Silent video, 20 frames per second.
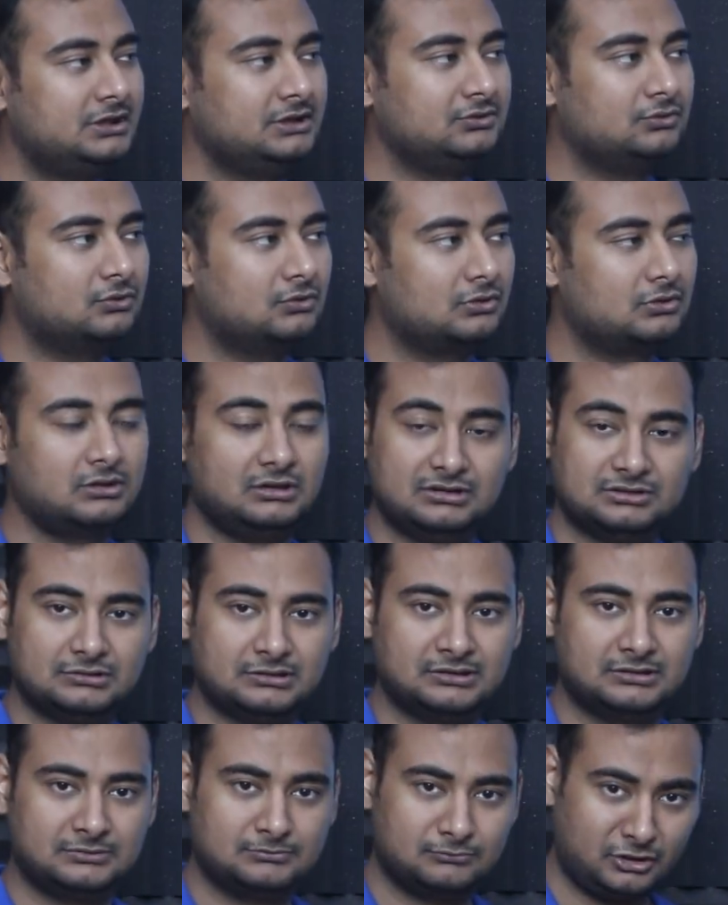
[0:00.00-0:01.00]
your
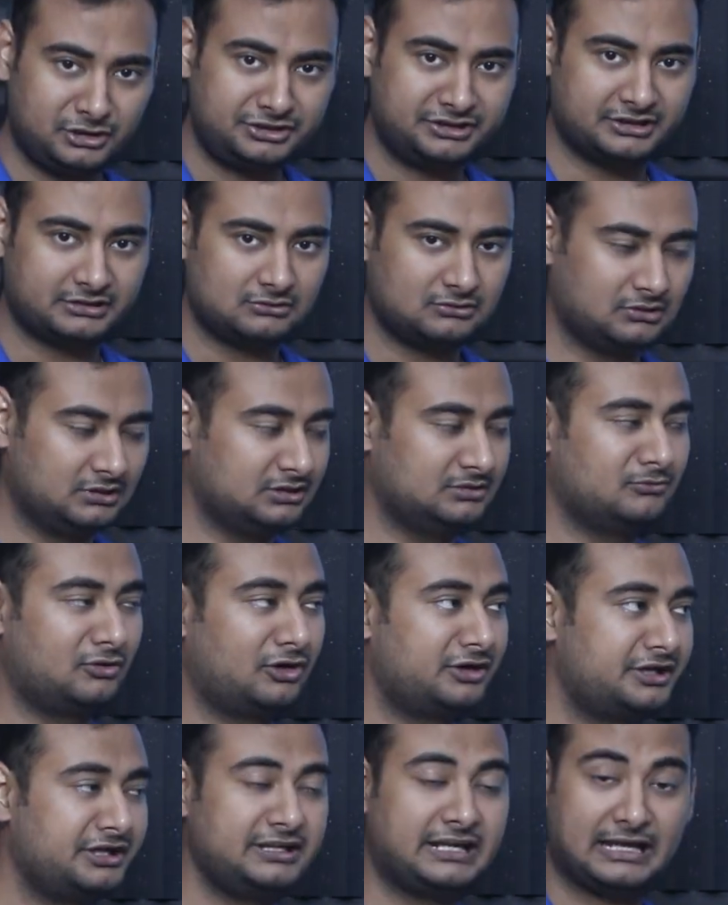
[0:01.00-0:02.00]
monitor,
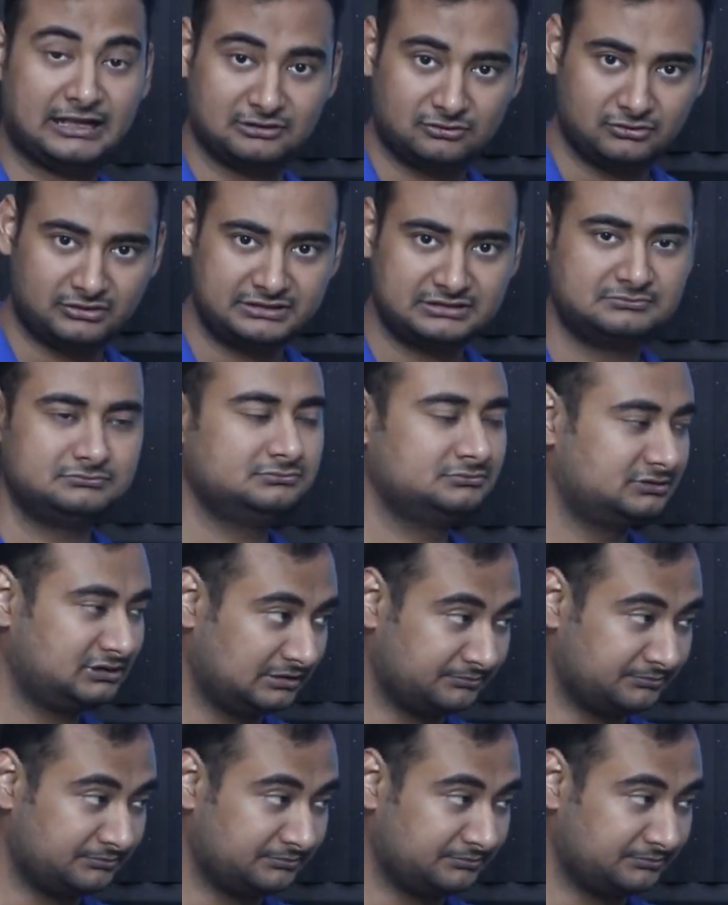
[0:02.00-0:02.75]
monitoring algorithm,